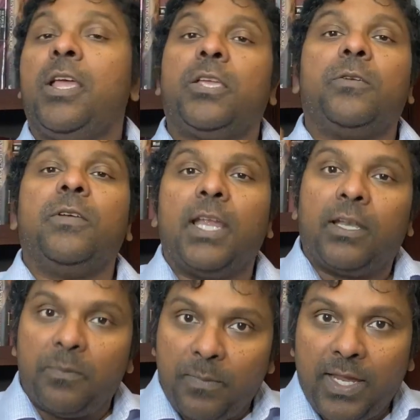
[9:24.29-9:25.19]
You
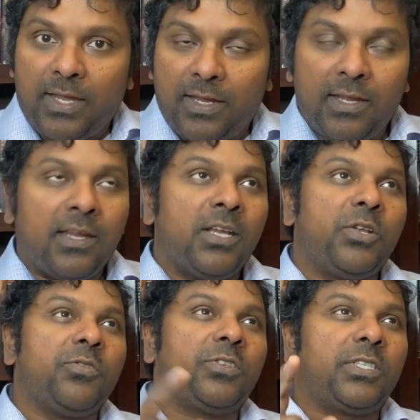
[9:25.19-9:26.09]
need me
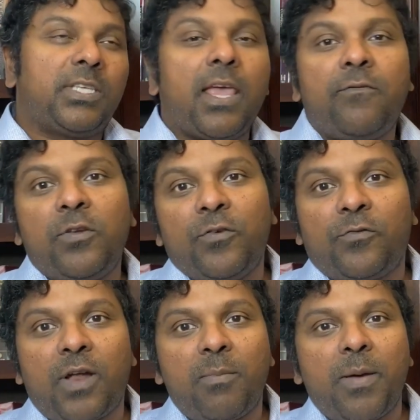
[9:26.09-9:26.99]
to save you
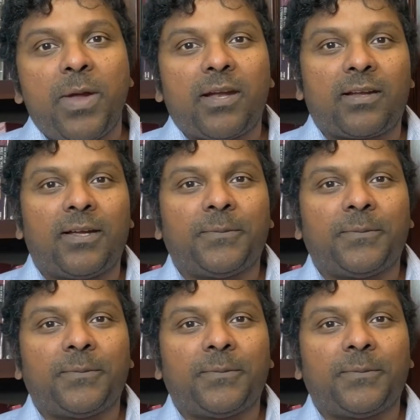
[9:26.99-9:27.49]
from America.